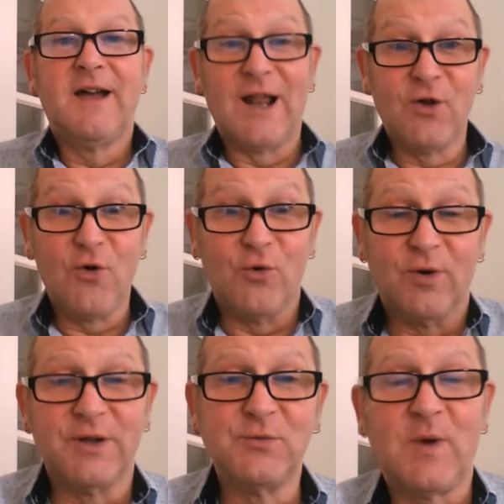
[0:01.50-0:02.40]
Hello
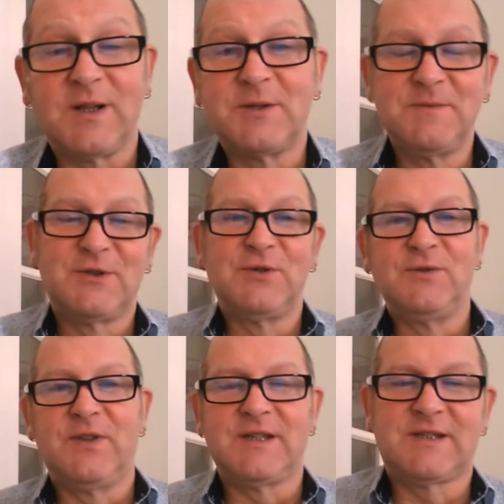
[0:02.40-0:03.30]
and welcome to
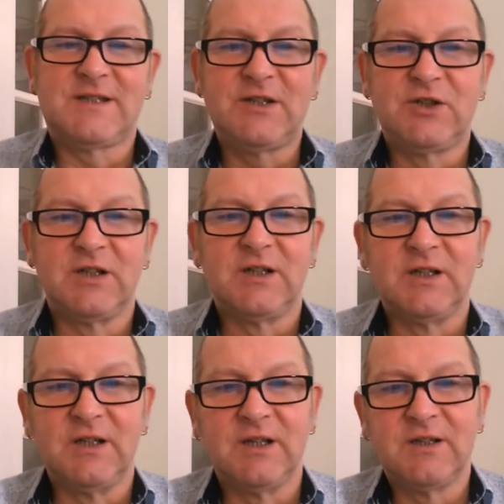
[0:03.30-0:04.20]
this
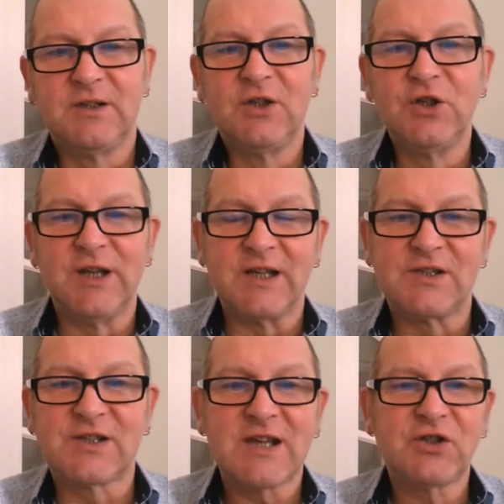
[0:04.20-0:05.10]
digital learning
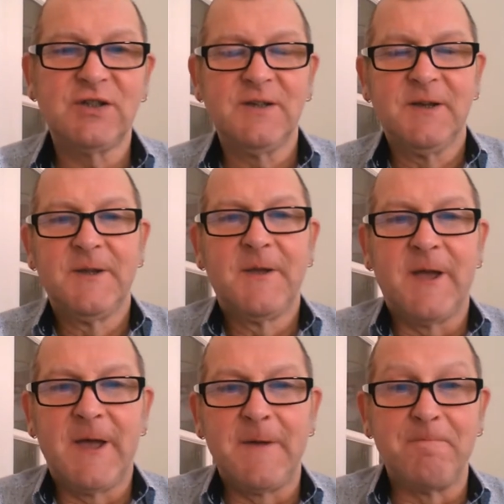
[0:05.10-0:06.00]
session.
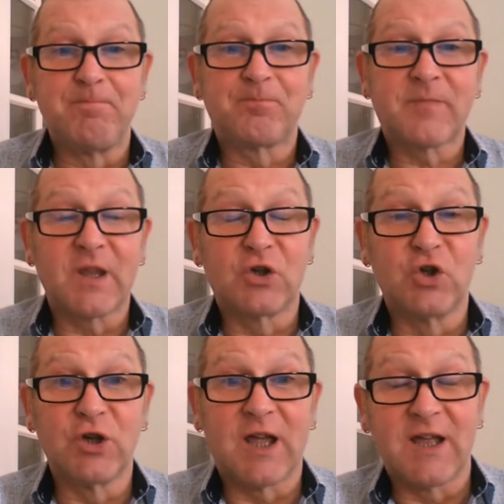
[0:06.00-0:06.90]

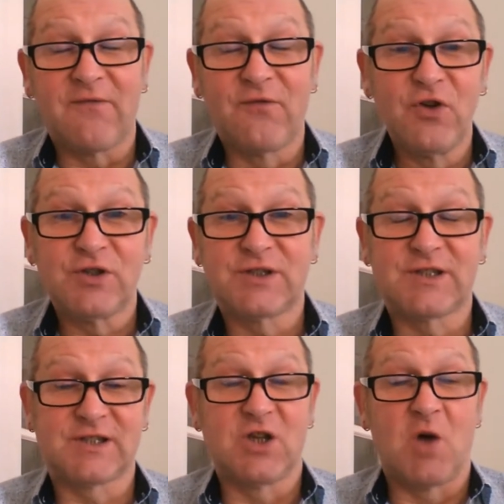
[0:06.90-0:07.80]
Could I
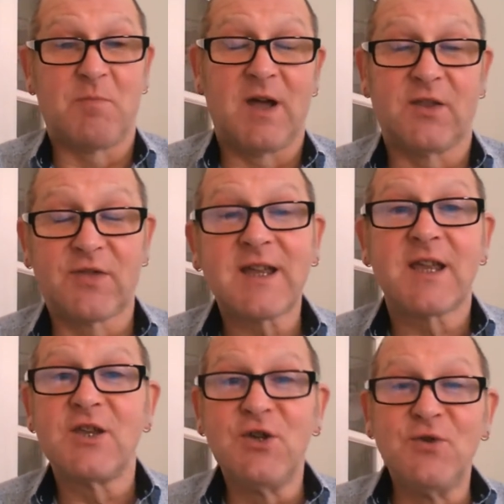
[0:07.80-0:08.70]
first start by
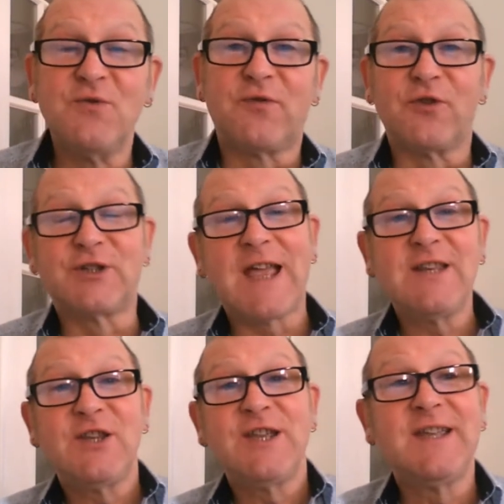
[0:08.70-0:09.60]
thanking you for
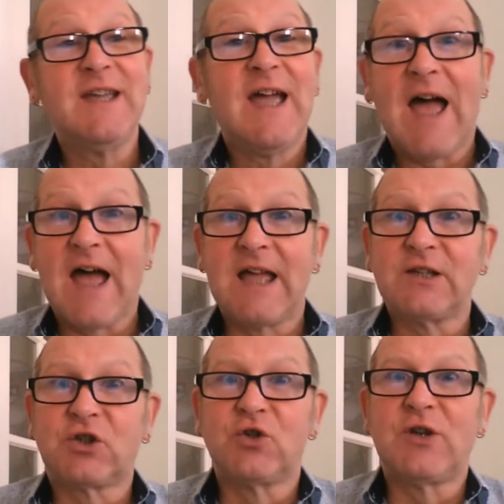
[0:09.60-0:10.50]
attending,
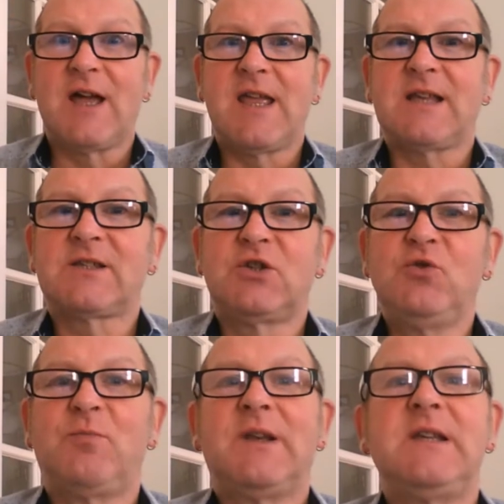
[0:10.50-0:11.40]
and could I ask
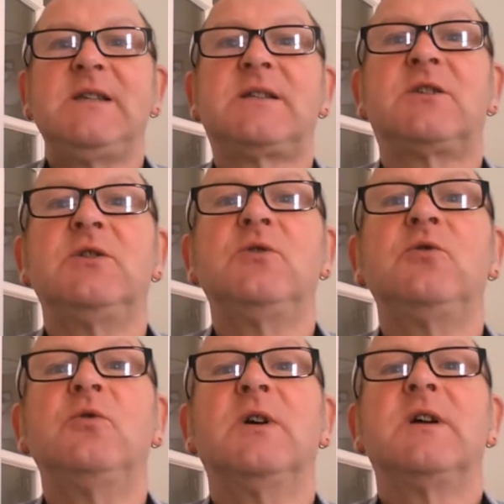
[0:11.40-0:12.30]
you please
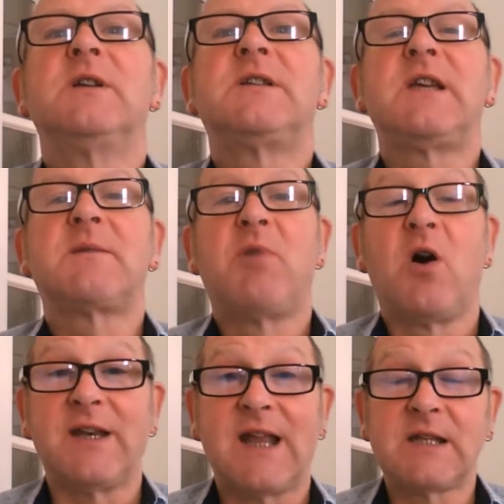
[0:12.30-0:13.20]
to take
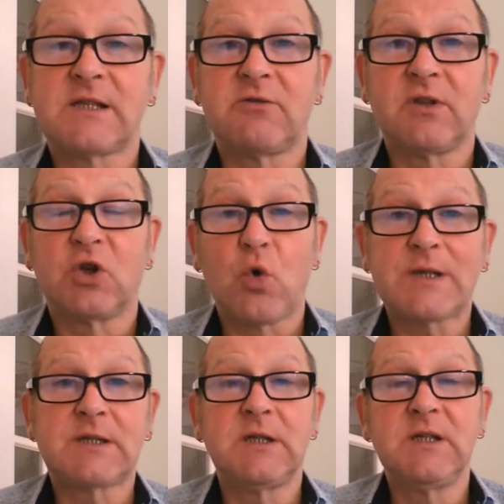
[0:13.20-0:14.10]
part in answering the
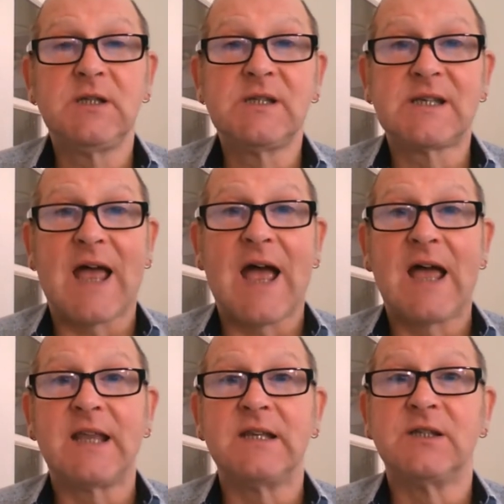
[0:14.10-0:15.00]
questions
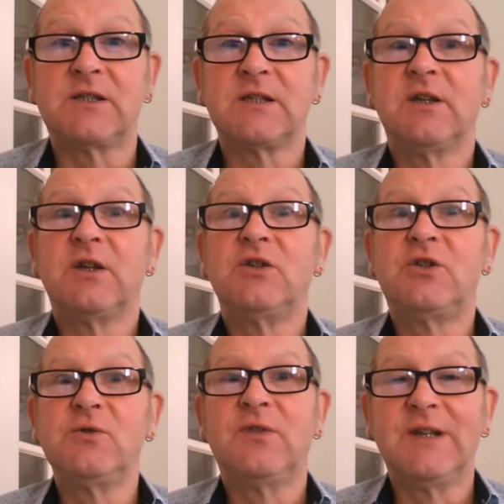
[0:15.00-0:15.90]
and
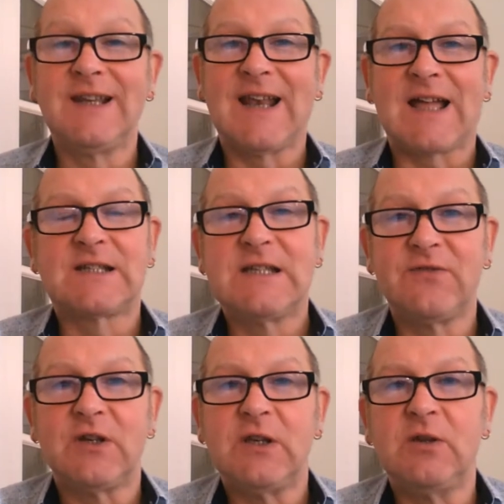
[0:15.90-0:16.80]
do the little
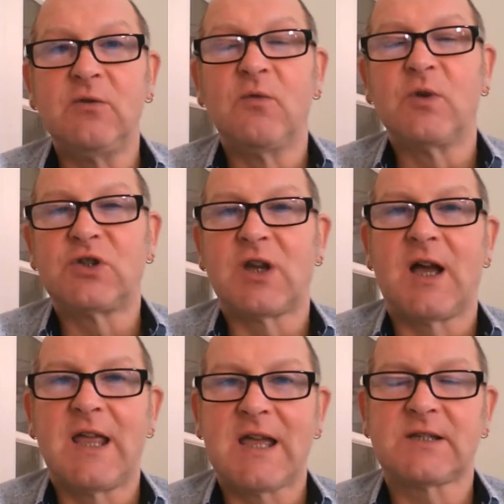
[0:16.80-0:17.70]
activity which
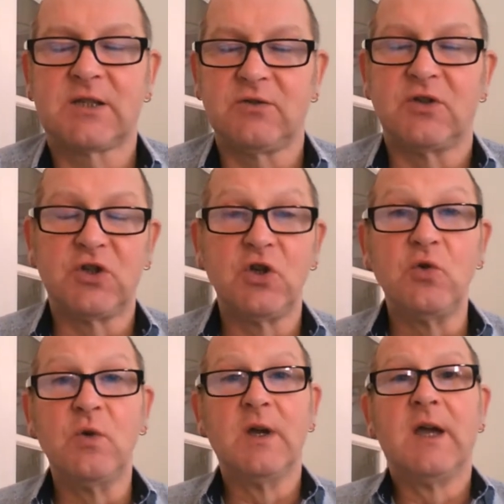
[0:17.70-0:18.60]
I ask you to
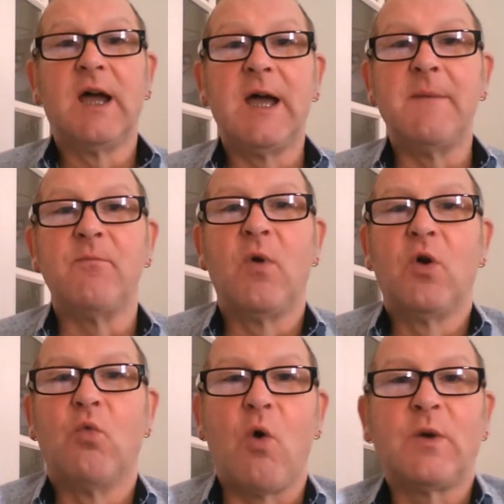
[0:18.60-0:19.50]
do.
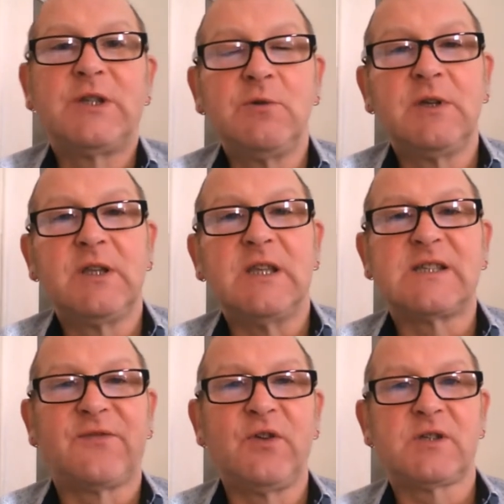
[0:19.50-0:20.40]
What we're doing in this
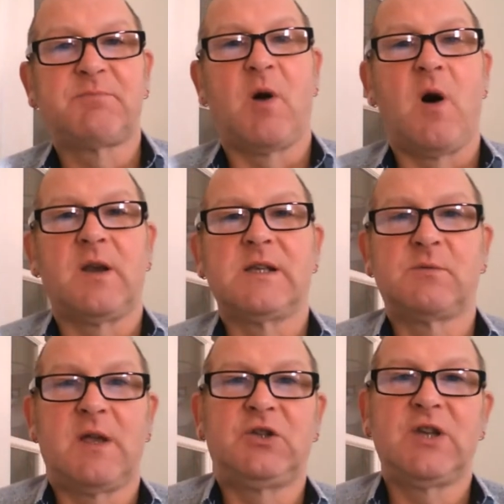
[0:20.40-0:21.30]
first part is
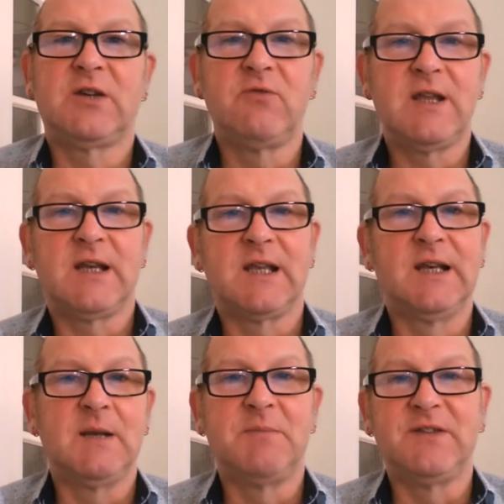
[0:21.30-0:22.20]
we're generating a
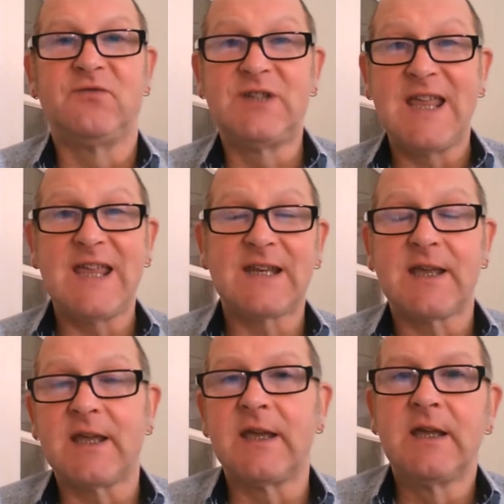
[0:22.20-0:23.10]
little bit of
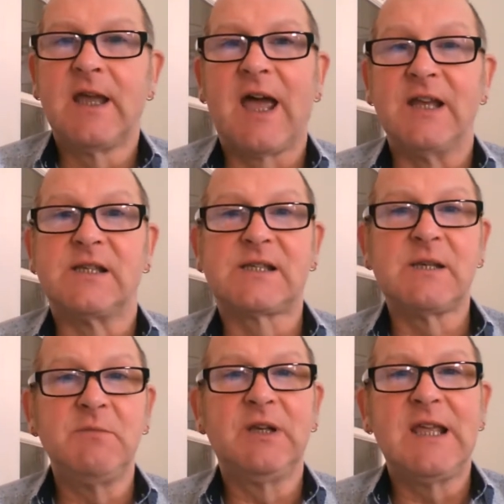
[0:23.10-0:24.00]
data and
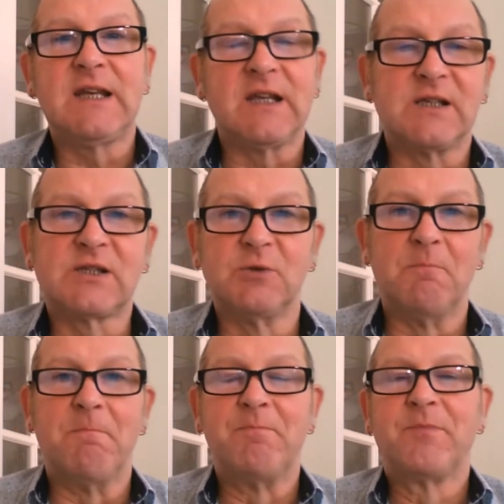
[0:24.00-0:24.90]
simulating
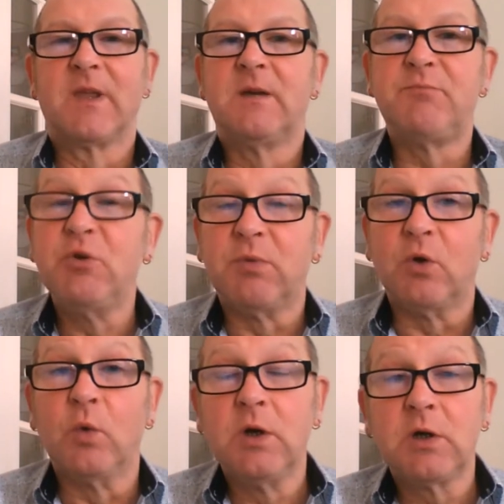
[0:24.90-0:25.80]
some pupil
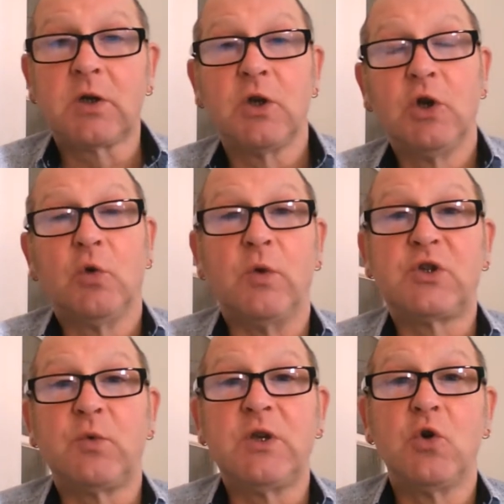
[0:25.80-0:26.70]
work
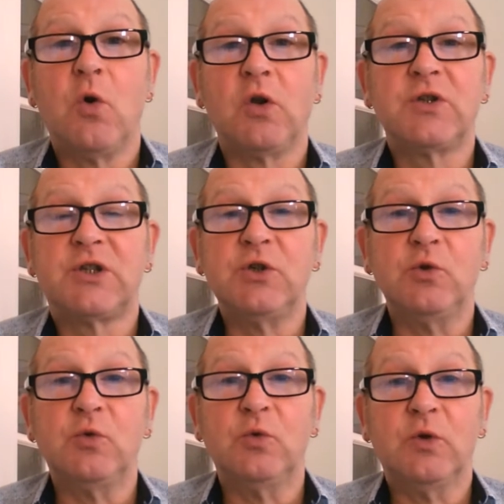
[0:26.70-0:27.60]
which we go on
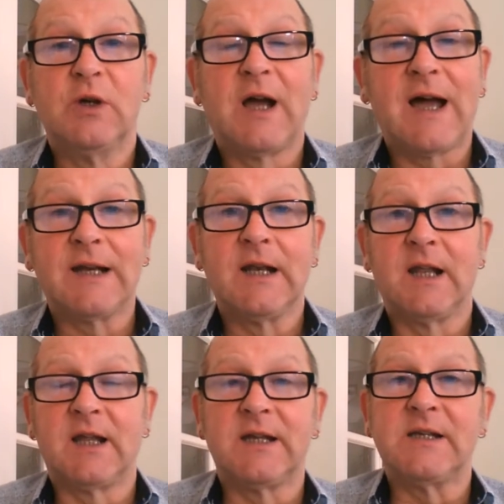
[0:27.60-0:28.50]
to
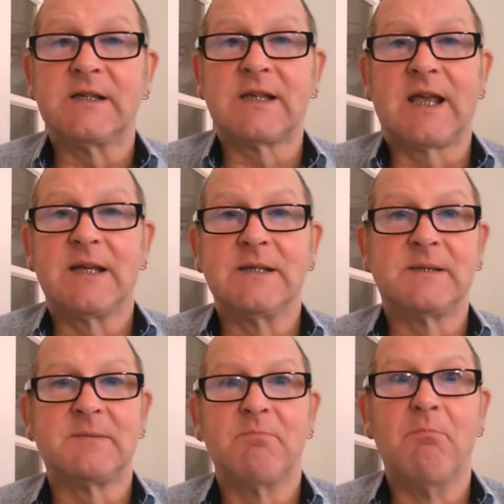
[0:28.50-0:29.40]
analyse
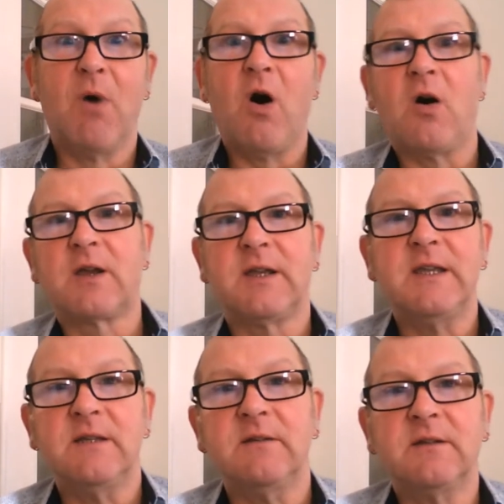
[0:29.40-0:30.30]
and mark
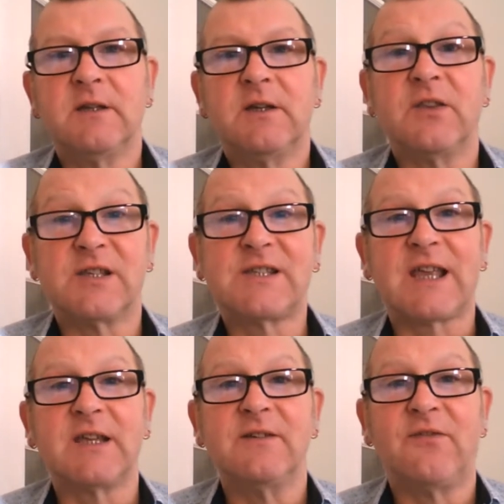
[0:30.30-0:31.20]
in the
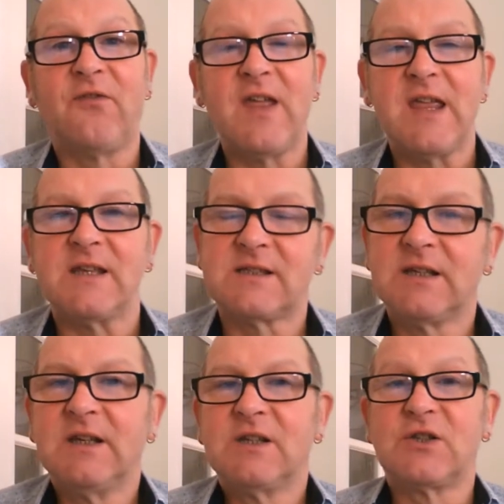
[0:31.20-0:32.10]
second phase.
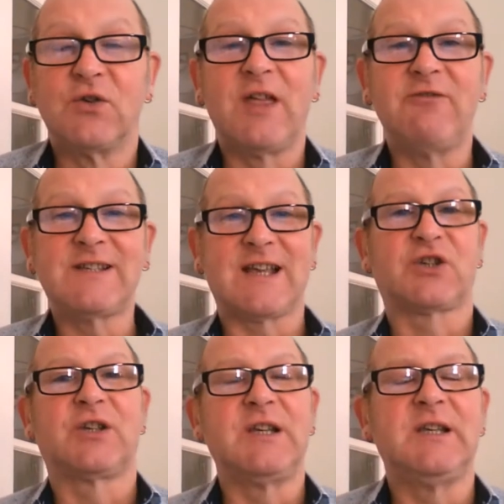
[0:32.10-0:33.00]
So there is
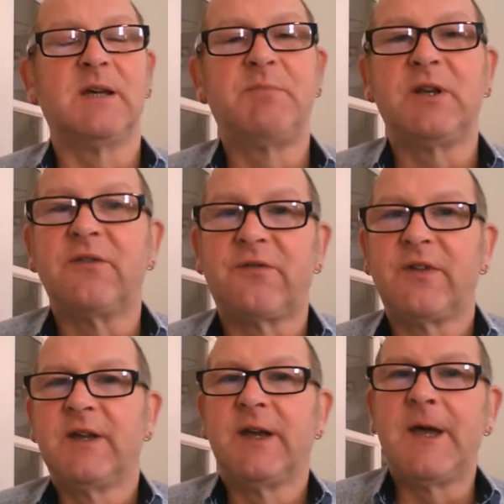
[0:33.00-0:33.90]
actually a bit of
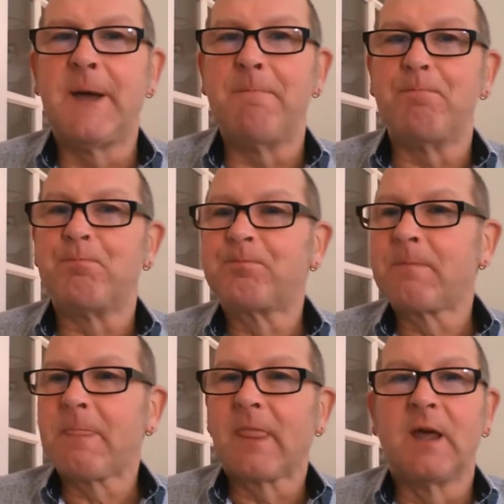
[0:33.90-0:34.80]

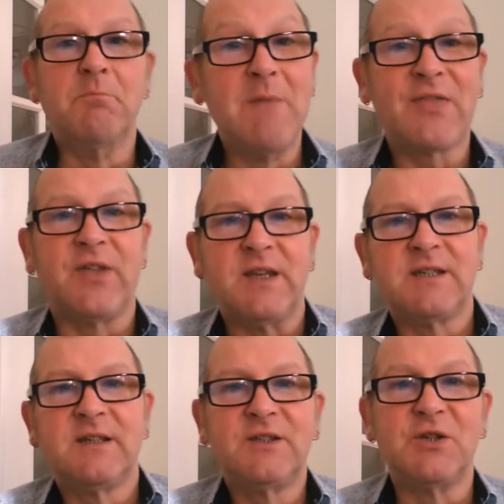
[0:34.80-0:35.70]
method
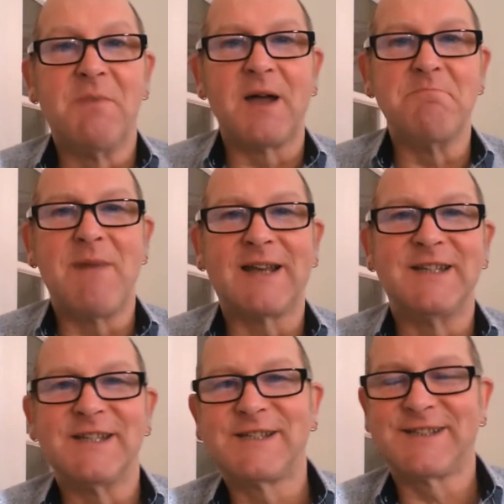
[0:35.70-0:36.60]
to my
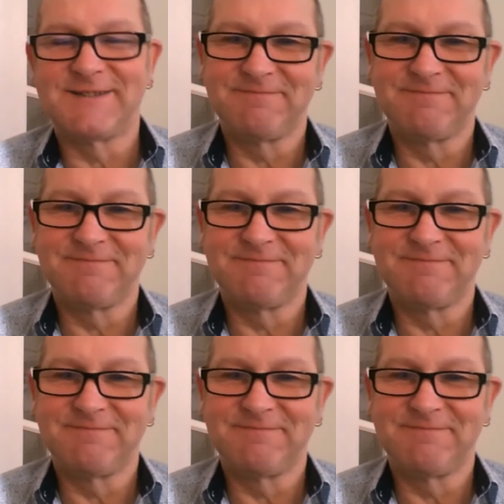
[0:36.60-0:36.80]
madness.